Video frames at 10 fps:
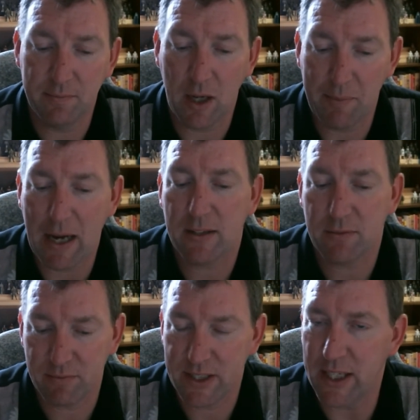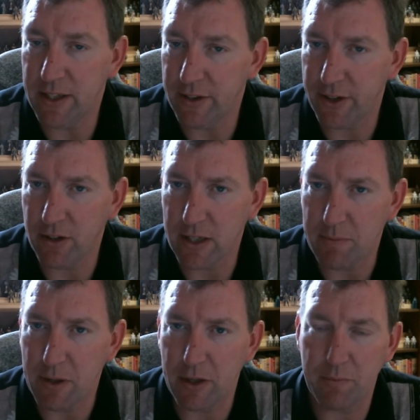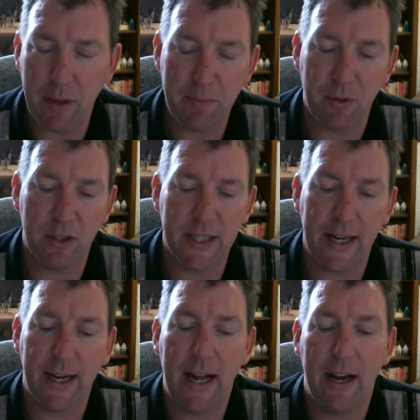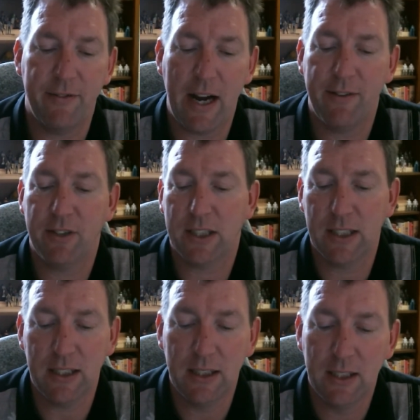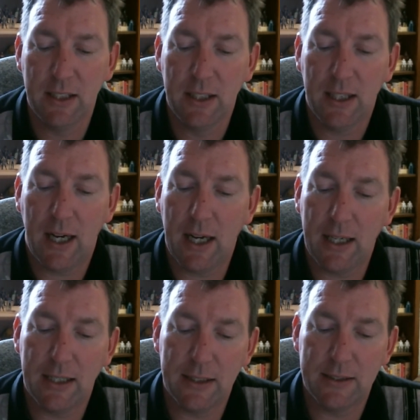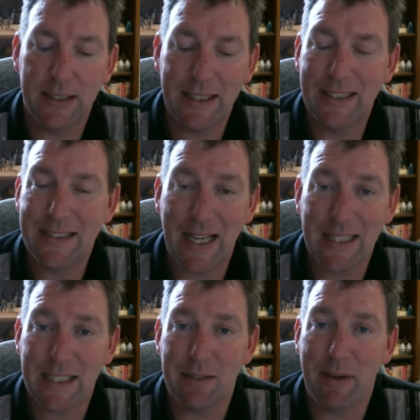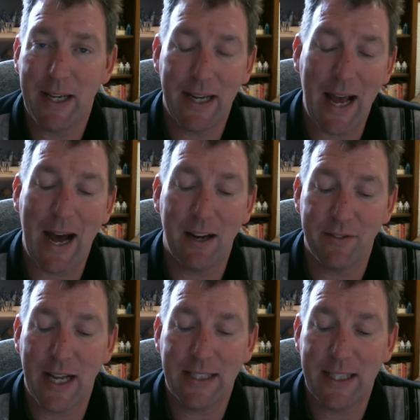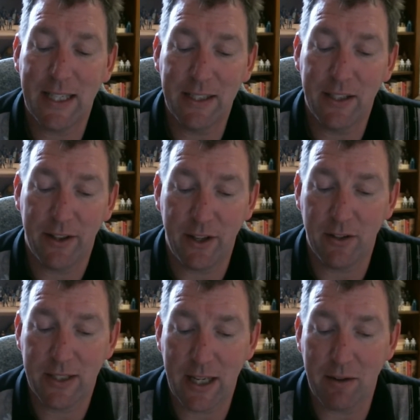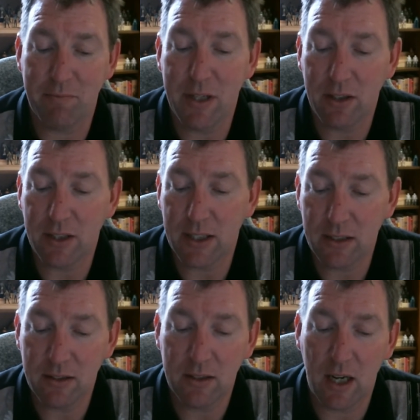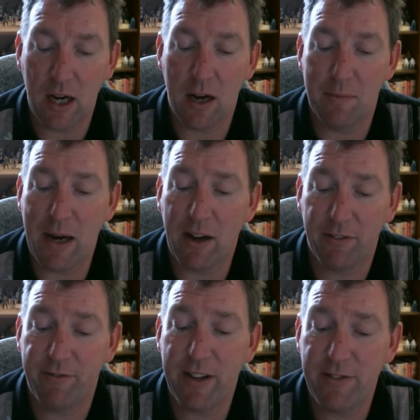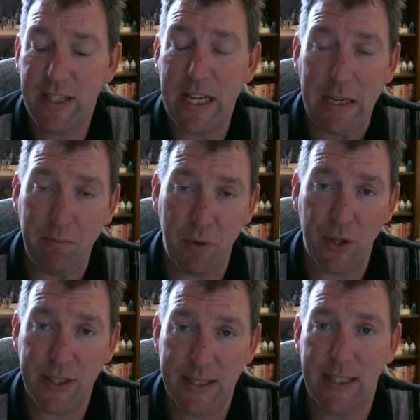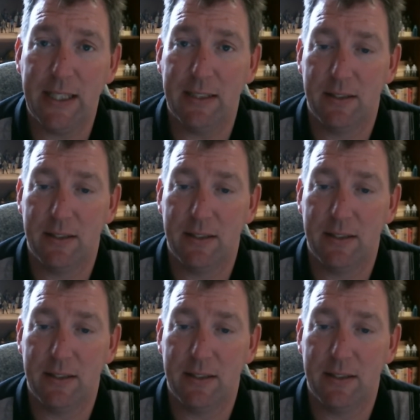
About 10 to 13 million people are taken out of Africa. It is estimated out of that 10 to 13 million, about 15%